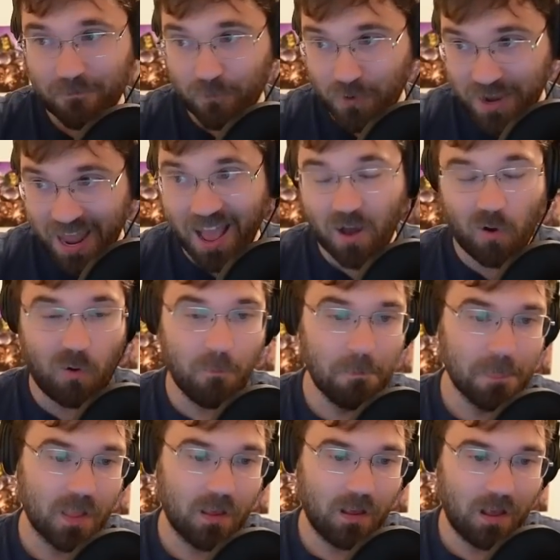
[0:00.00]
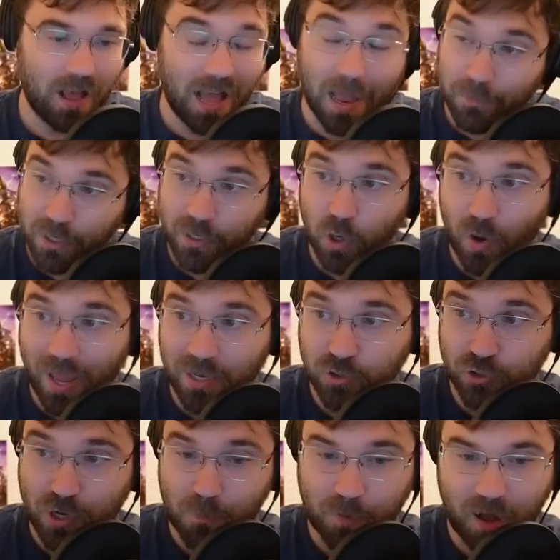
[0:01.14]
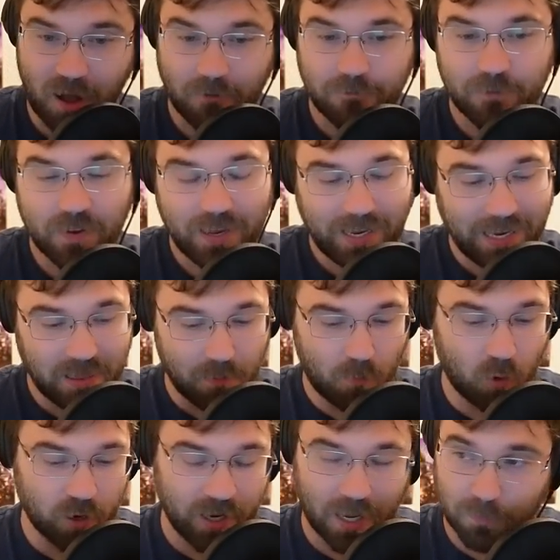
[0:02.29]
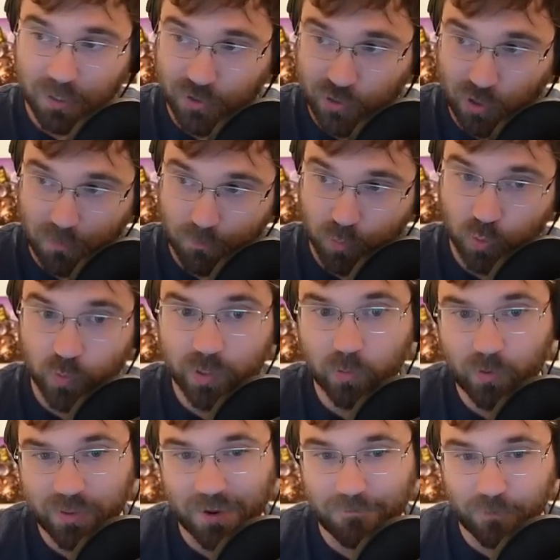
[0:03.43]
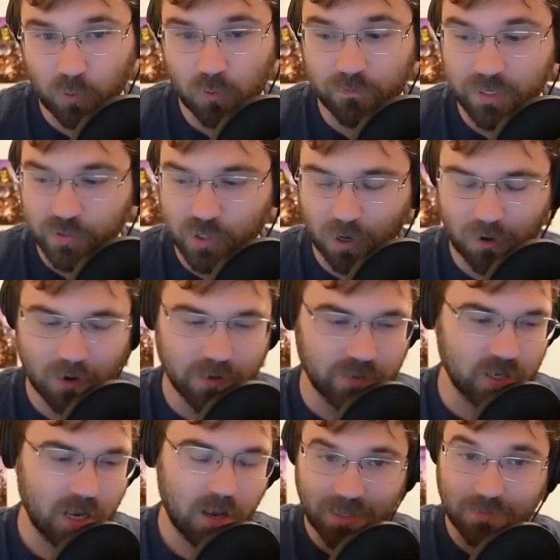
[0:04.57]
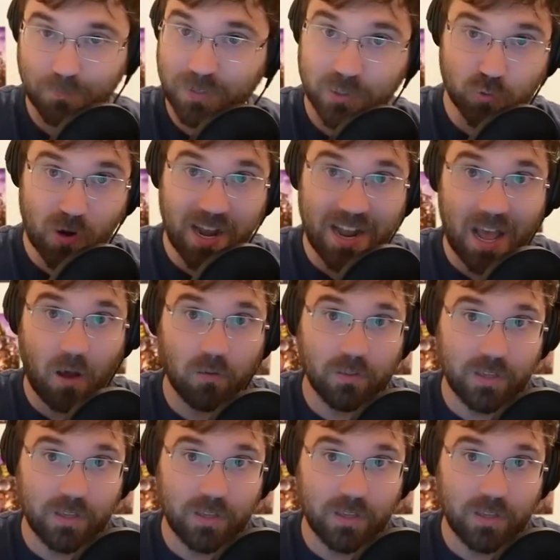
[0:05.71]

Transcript: for now, I'm going to go ahead and jump off. In the morning, I'm going to start brewing with a few of these cards. And because right now